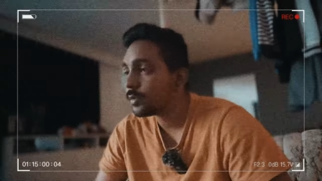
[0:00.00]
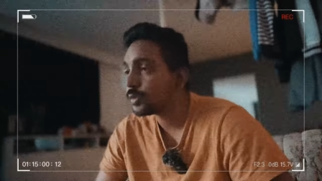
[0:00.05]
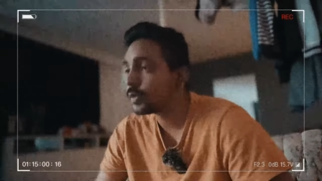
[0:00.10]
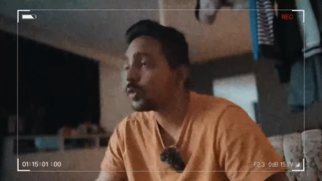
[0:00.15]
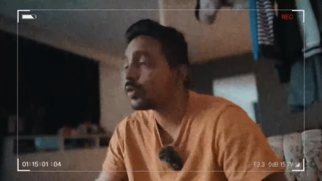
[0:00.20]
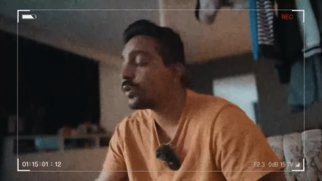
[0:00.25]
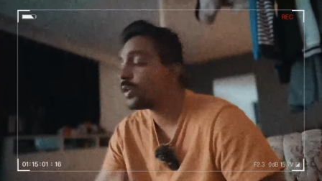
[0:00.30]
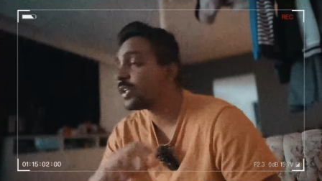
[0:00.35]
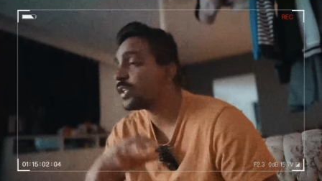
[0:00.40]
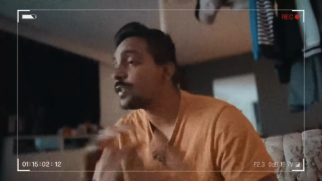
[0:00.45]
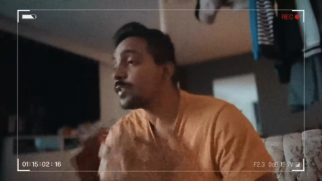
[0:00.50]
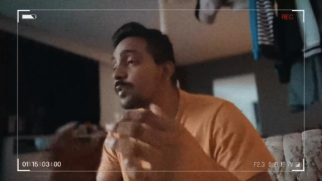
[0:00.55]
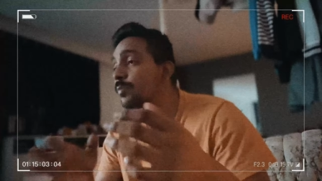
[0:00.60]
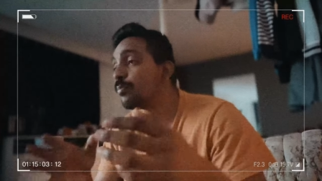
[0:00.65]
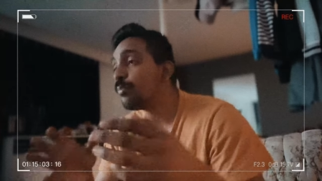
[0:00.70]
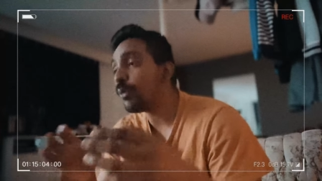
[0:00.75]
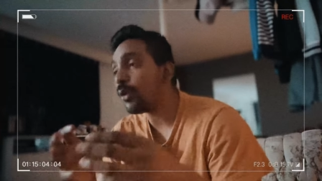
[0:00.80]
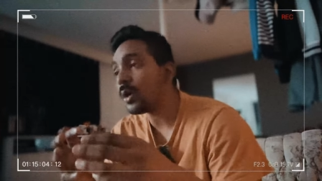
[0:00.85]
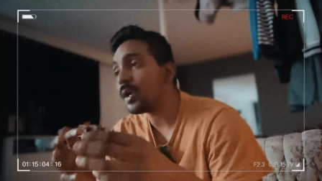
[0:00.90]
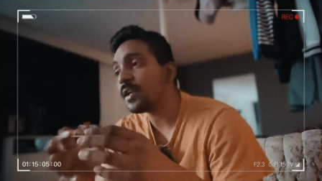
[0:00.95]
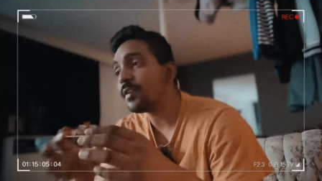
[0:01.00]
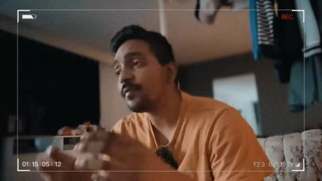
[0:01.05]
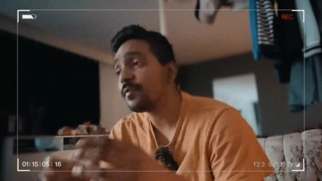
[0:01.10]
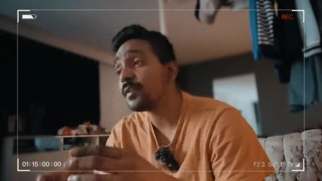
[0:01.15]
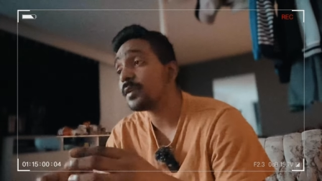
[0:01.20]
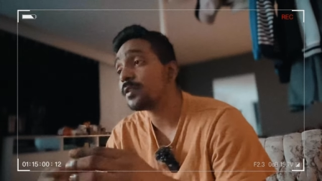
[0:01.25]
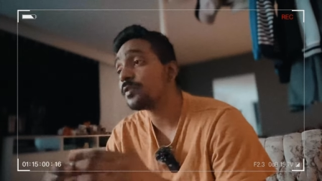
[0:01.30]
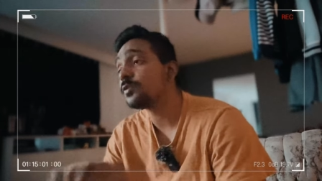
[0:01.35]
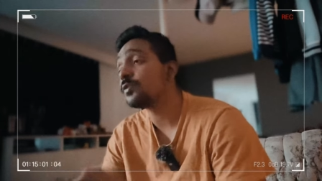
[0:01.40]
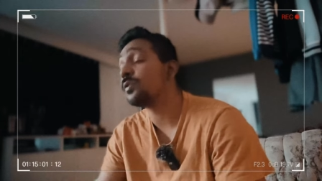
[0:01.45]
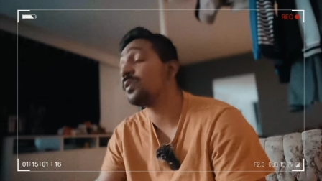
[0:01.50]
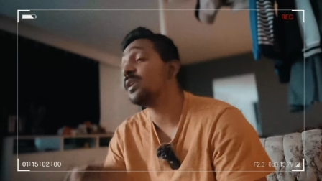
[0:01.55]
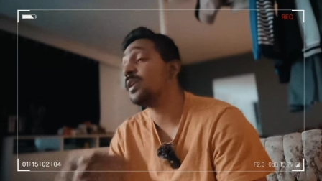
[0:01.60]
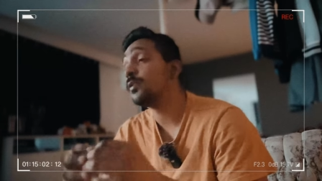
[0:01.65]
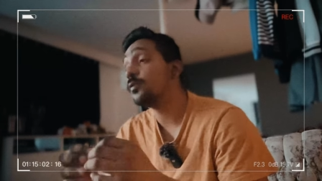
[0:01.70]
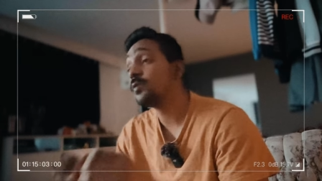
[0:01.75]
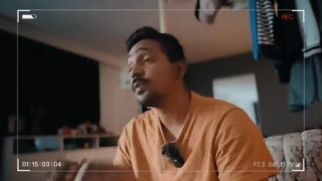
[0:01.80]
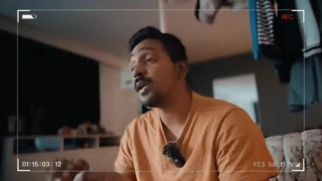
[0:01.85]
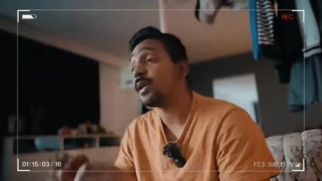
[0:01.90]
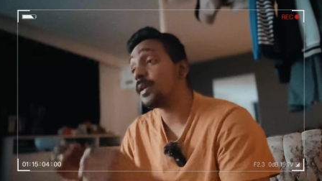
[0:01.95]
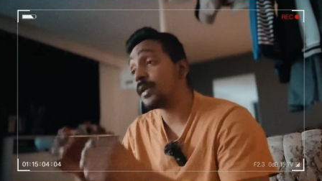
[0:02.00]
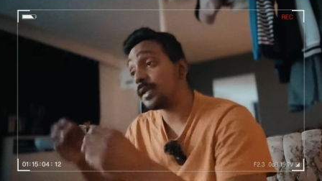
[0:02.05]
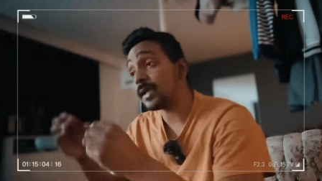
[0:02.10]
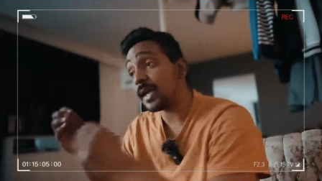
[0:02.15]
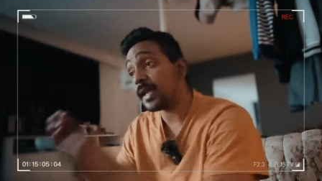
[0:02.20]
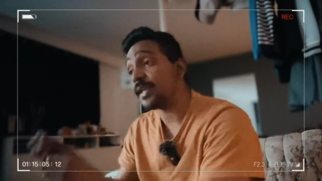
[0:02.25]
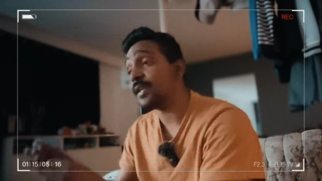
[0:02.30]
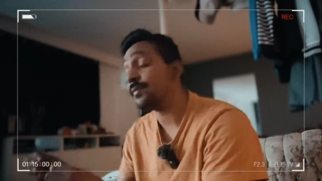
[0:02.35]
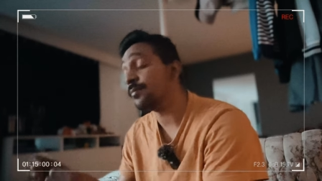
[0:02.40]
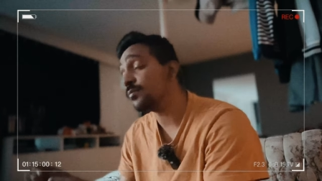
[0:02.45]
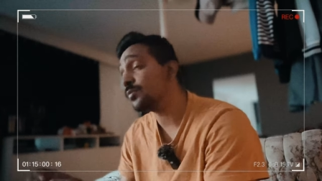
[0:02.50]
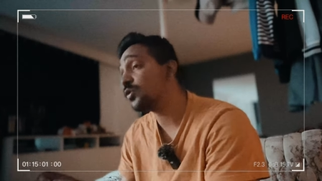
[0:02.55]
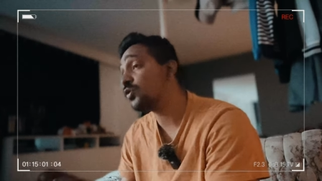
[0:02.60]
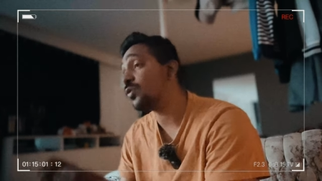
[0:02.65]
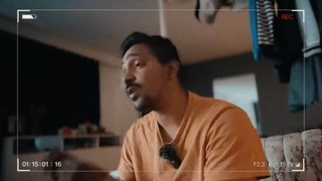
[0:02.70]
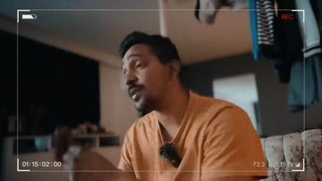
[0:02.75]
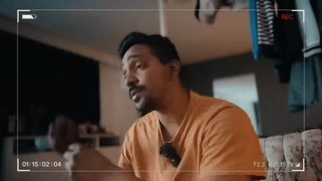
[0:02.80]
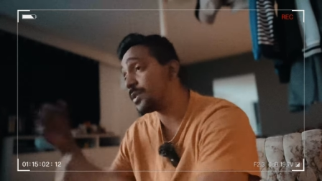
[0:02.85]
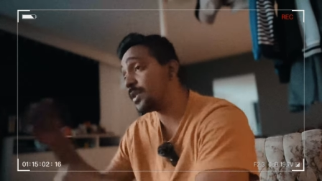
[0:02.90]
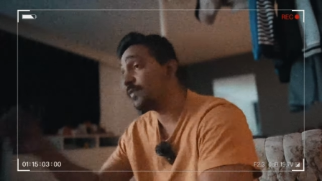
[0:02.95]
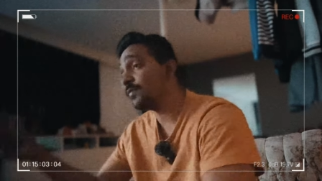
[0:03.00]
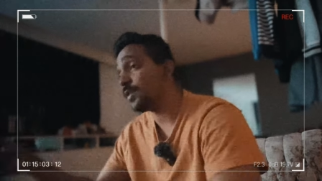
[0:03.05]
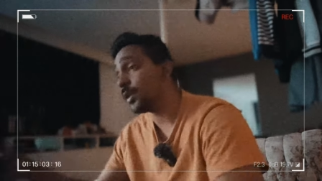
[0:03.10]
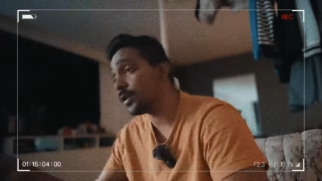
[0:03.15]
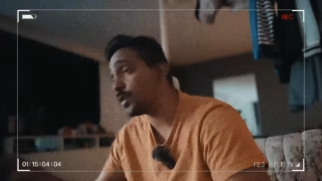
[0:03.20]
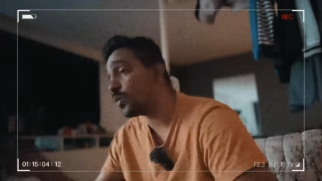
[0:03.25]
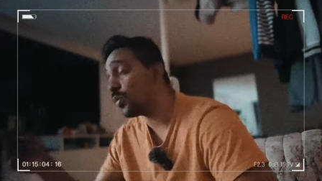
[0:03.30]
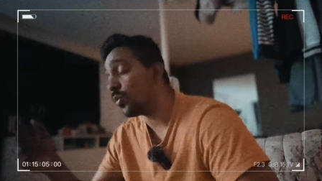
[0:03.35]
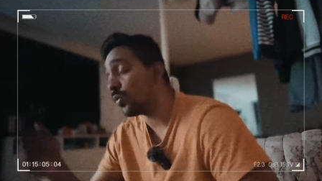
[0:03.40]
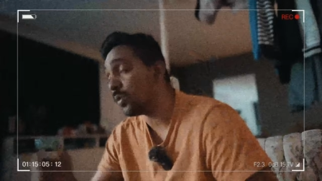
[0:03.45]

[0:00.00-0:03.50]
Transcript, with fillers: so it is important for us to give that time to achieve that goal